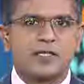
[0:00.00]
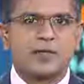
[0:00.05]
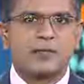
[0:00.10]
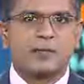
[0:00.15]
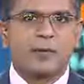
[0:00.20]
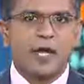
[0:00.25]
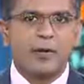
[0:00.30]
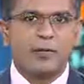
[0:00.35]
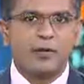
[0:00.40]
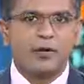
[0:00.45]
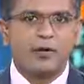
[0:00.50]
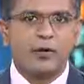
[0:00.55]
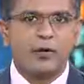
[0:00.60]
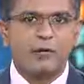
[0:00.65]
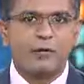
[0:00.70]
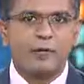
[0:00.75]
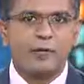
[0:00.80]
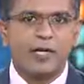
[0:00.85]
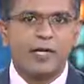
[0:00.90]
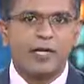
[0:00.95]
is a primary
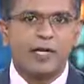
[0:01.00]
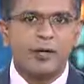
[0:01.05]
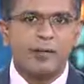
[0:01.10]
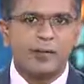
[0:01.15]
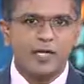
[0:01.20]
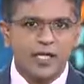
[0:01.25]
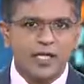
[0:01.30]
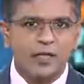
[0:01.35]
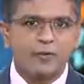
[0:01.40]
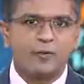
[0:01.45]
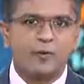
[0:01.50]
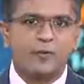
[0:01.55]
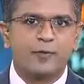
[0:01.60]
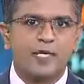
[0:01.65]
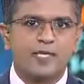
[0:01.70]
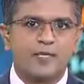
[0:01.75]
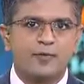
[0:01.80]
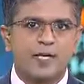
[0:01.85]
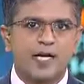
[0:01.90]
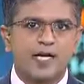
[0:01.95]
offering coming in from
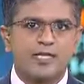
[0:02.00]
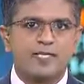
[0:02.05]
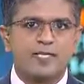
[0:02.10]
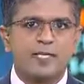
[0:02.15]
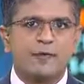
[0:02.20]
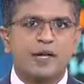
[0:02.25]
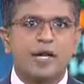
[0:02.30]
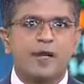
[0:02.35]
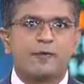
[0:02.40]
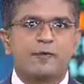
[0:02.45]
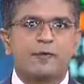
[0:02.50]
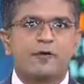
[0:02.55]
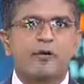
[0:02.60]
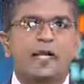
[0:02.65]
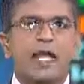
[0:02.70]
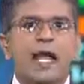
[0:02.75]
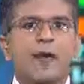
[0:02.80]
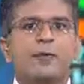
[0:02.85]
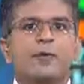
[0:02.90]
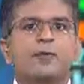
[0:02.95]
the SBI stable after a
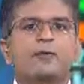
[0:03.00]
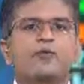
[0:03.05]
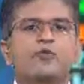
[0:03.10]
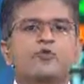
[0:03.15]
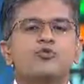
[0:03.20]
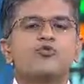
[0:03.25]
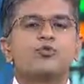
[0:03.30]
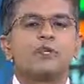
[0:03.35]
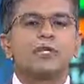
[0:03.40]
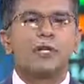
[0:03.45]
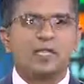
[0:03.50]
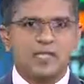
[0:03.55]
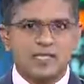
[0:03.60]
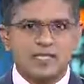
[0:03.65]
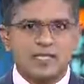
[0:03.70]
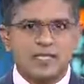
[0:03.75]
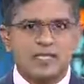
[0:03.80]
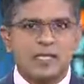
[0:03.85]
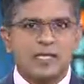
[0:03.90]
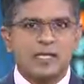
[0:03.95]
gap of 2
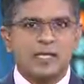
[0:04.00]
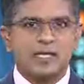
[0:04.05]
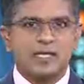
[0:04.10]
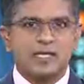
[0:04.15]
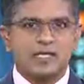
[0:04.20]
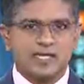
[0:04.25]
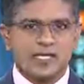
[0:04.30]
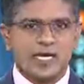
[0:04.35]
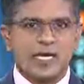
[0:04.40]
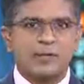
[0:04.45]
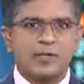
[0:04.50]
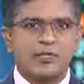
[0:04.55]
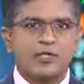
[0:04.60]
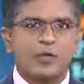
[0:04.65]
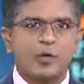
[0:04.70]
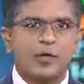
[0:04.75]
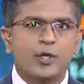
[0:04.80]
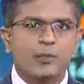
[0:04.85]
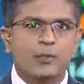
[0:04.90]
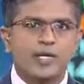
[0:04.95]
years. This time it's
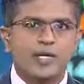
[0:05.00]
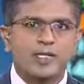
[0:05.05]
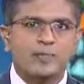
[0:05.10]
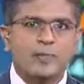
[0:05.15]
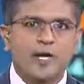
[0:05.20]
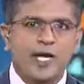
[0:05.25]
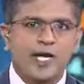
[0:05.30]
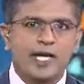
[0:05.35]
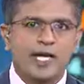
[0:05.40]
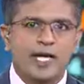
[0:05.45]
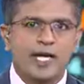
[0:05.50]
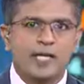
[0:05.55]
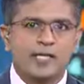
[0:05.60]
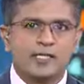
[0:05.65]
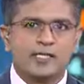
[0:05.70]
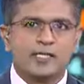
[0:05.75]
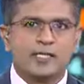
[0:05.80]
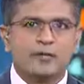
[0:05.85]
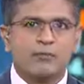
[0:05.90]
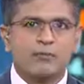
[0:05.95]
going to be SBI
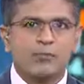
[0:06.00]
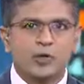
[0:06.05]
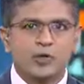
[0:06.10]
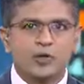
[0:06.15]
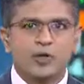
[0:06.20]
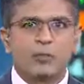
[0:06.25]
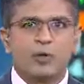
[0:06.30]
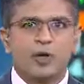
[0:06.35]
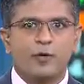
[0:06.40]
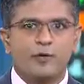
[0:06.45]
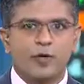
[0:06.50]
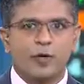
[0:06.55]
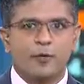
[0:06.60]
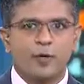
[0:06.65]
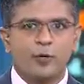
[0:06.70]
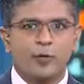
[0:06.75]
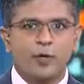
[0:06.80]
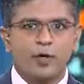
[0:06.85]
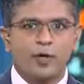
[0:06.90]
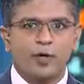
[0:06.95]
Cards, the most
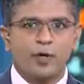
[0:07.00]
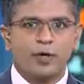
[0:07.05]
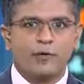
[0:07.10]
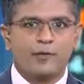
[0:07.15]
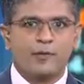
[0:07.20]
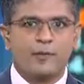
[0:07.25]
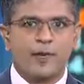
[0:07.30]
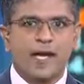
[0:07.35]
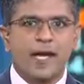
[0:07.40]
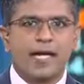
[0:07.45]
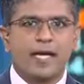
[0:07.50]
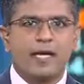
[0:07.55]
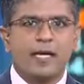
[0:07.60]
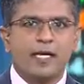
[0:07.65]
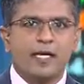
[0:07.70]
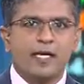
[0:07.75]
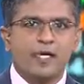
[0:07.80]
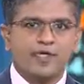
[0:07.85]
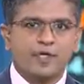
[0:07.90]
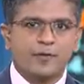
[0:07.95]
profitable vertical of the bank.
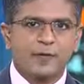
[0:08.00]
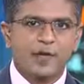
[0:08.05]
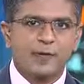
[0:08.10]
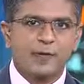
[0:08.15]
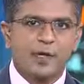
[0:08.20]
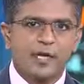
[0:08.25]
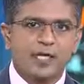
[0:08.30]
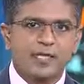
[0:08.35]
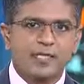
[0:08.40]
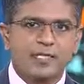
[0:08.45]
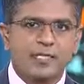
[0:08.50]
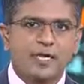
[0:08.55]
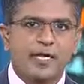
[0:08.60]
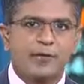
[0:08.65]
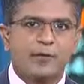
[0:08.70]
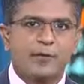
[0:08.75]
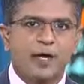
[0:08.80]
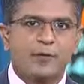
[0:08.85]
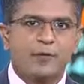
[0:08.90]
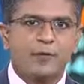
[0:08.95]
Shefali Malik is
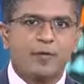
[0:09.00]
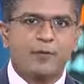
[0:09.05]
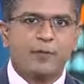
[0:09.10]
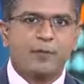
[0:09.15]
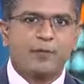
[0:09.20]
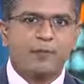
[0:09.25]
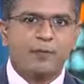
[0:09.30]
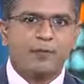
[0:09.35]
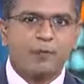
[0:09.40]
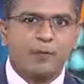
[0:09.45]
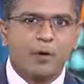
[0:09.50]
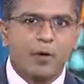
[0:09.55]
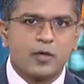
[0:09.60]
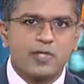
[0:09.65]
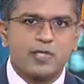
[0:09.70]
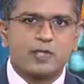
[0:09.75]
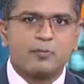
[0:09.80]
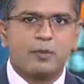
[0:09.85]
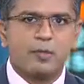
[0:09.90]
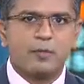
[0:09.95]
standing by with the
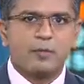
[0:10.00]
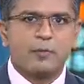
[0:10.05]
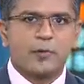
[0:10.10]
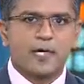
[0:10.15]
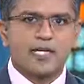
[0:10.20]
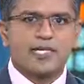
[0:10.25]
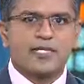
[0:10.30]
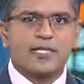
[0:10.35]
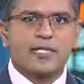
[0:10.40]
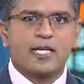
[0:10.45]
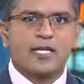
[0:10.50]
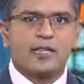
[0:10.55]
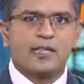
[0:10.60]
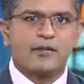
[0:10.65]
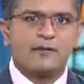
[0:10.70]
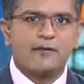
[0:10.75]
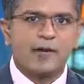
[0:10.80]
possible pricing and the